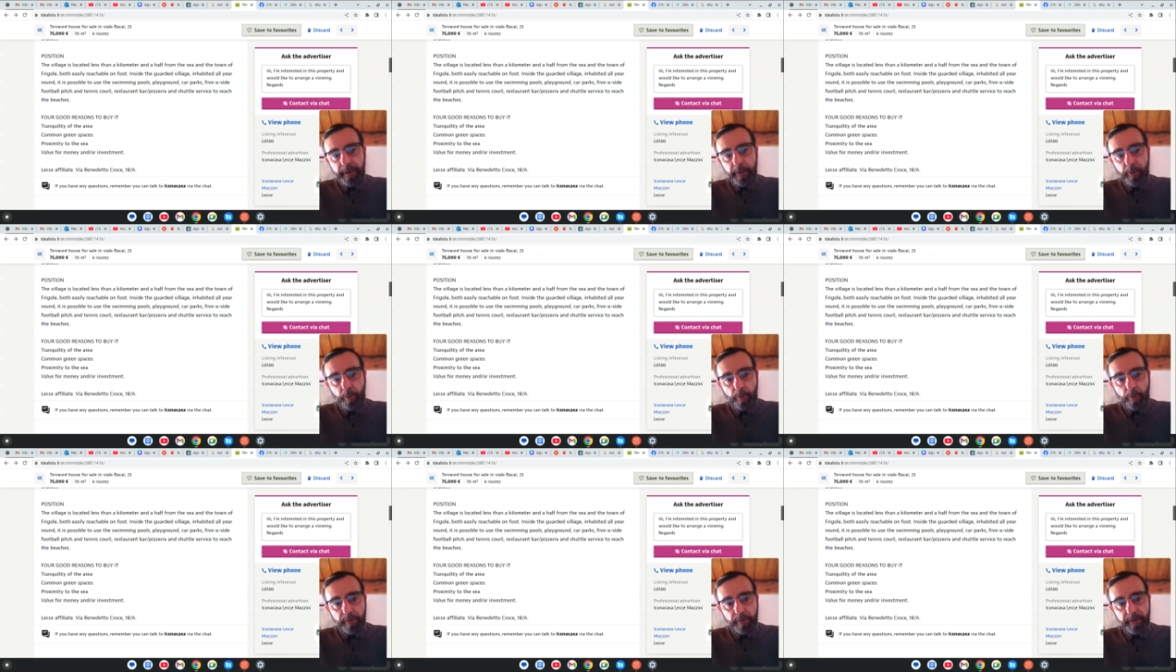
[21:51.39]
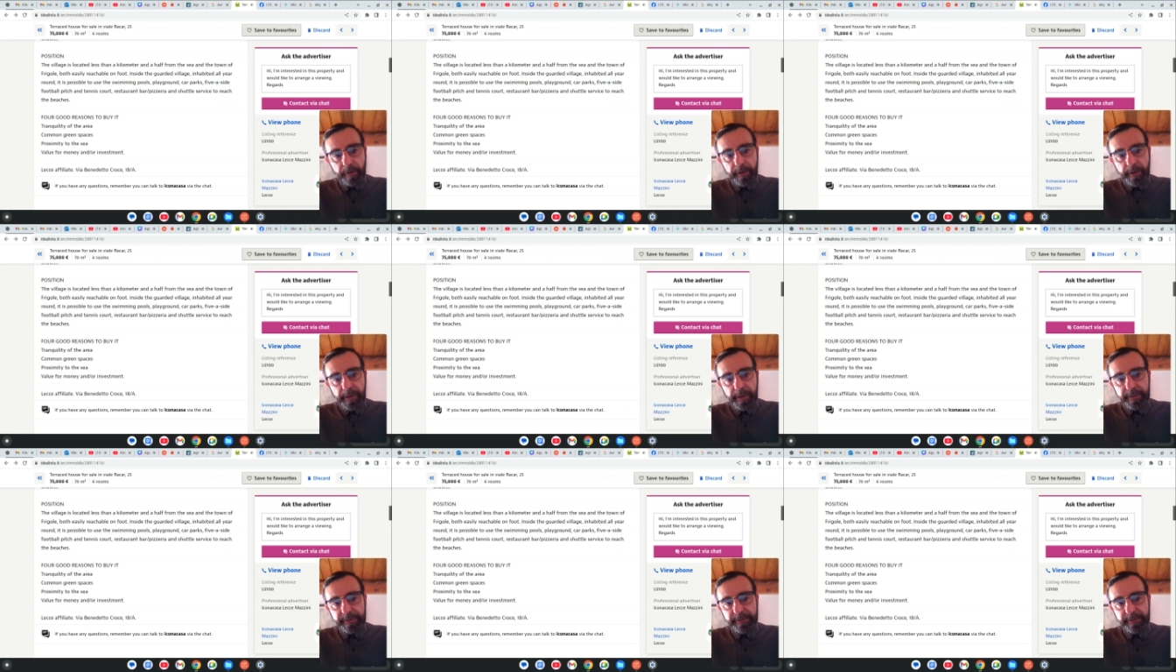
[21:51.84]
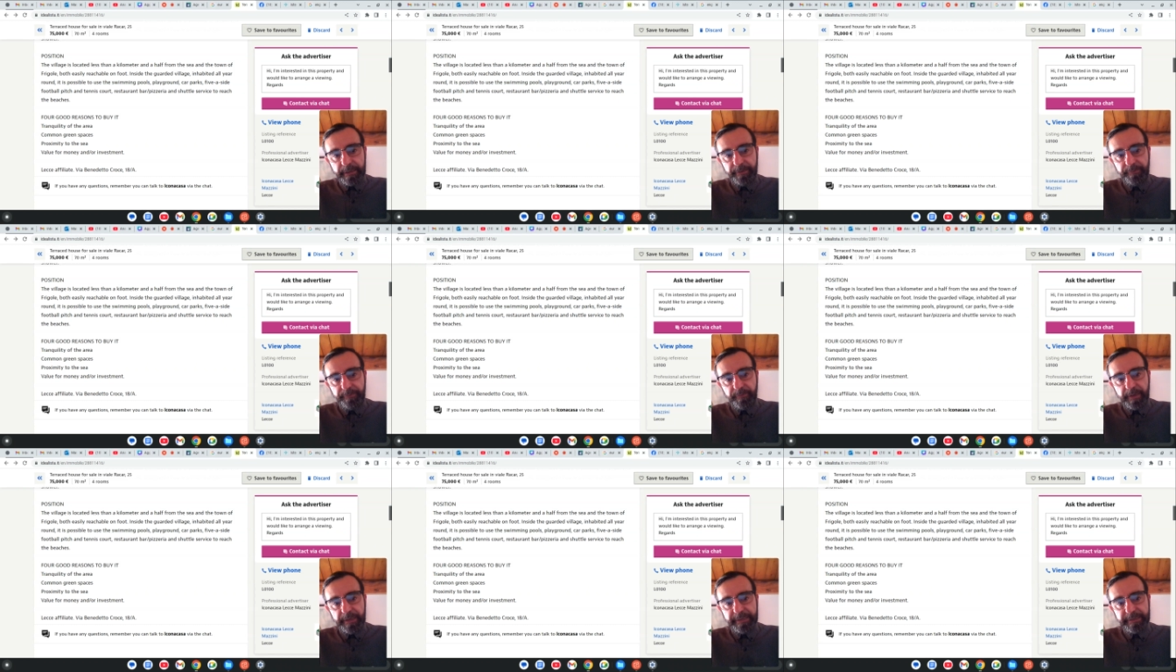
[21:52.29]
or as an
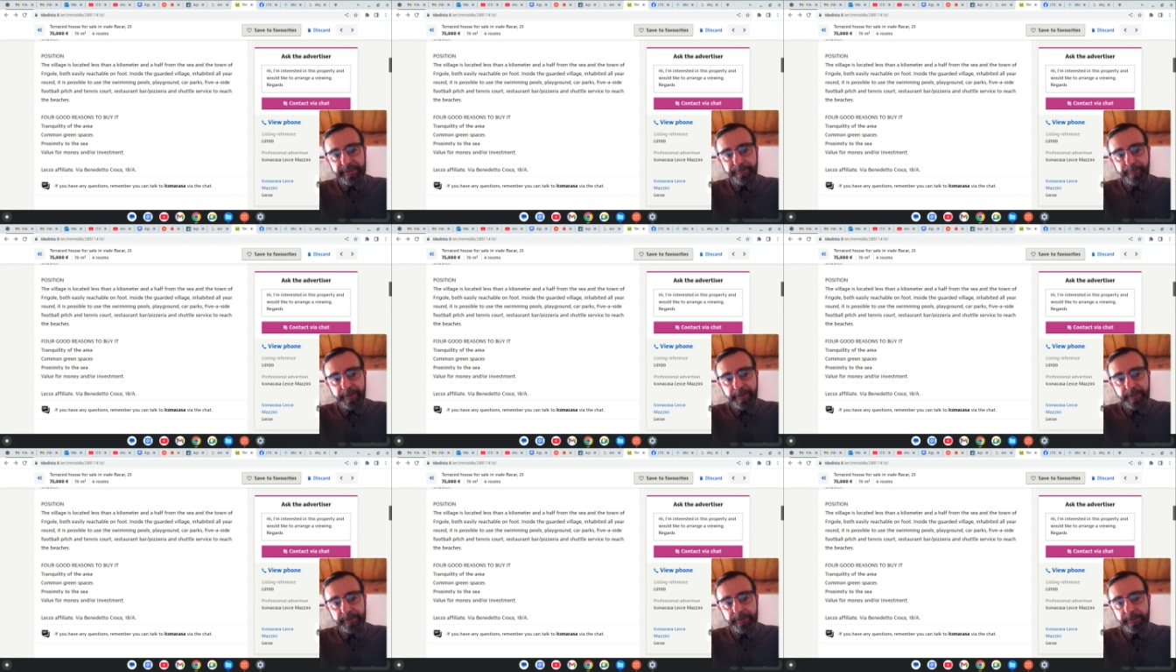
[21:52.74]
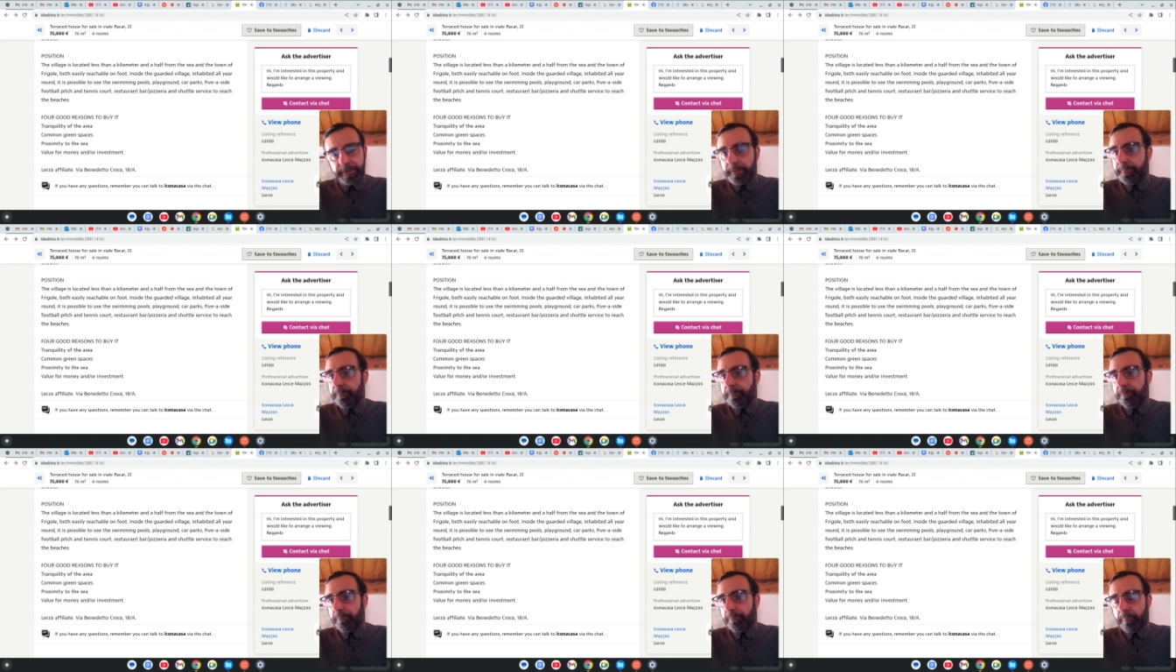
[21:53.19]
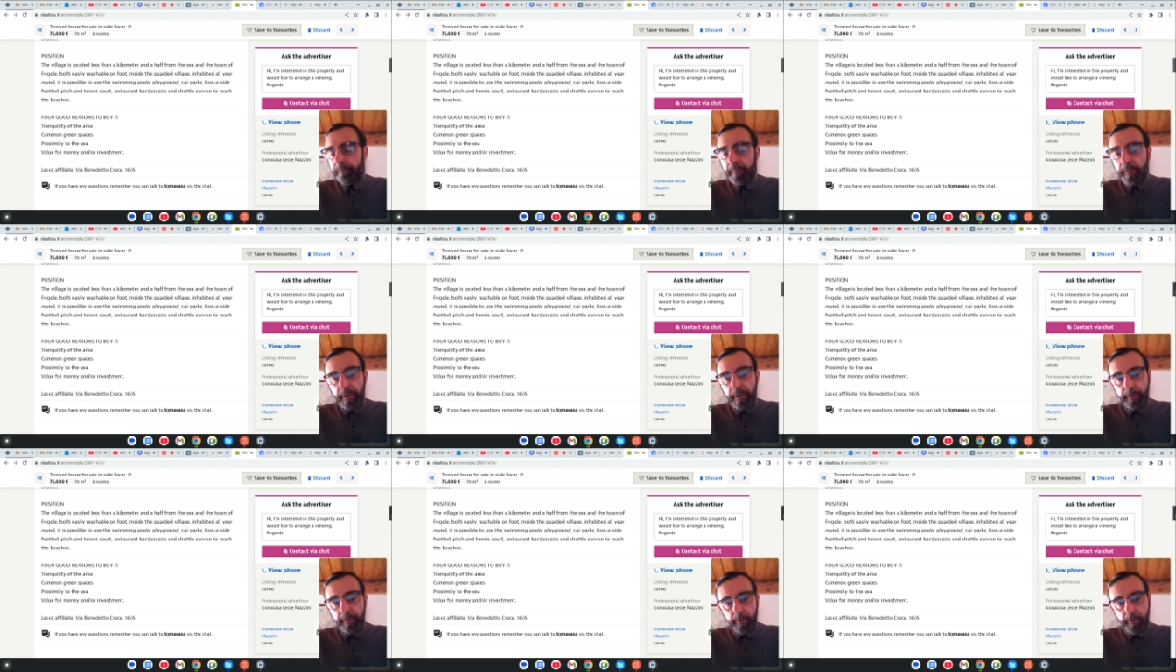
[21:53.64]
investment.
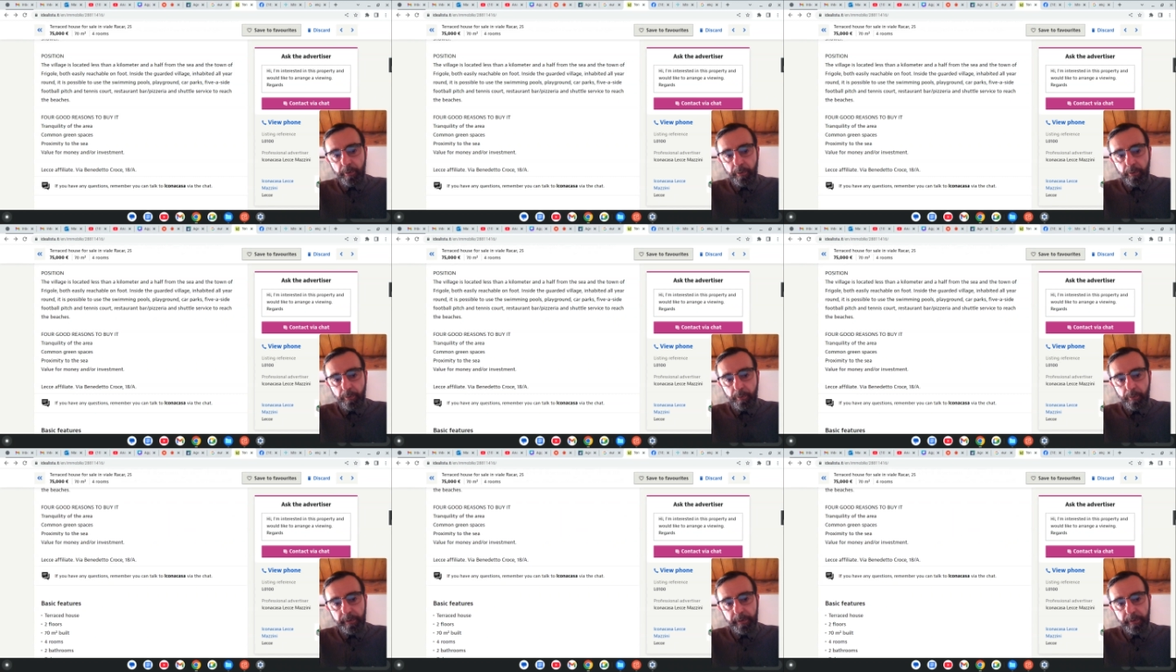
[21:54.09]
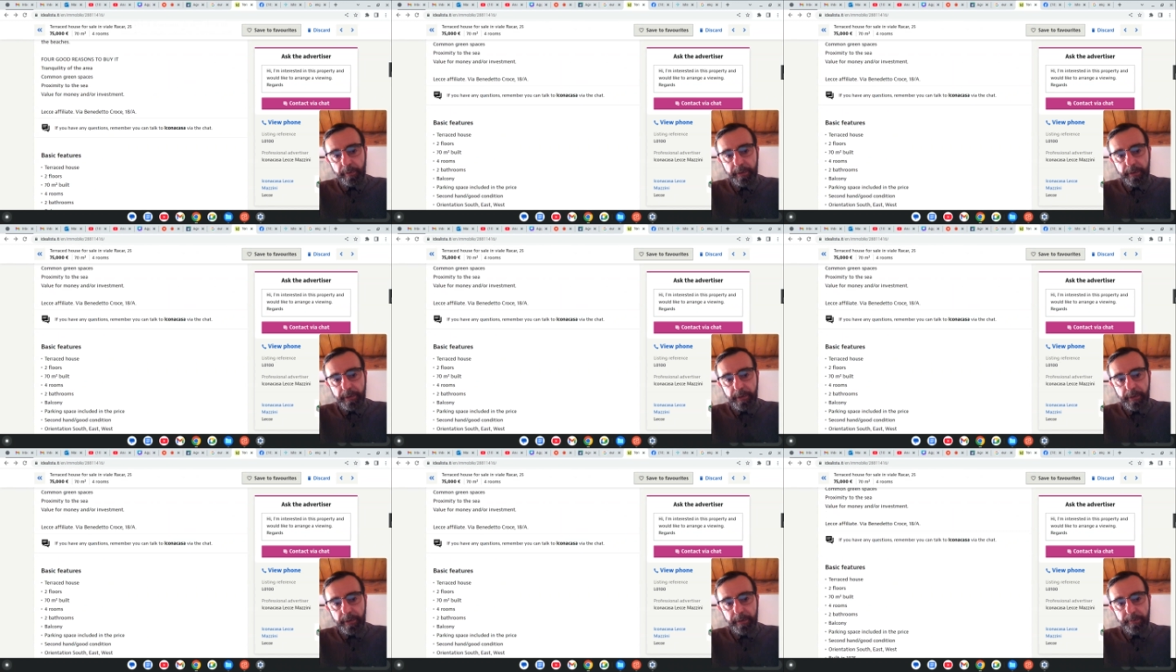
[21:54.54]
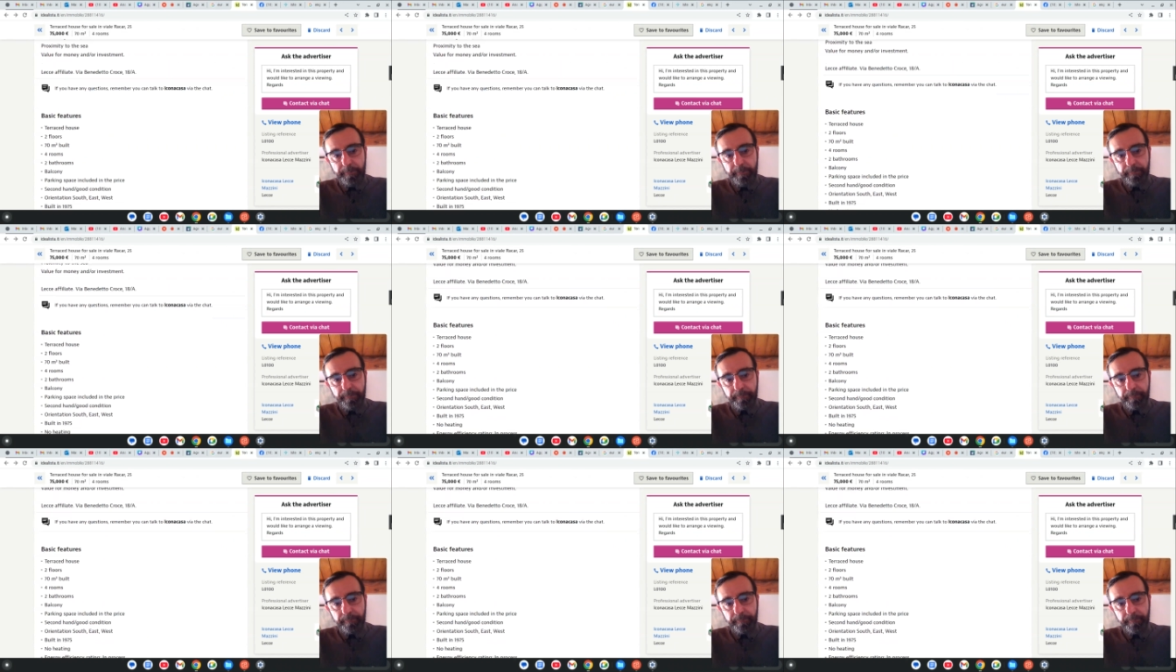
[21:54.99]
Okay,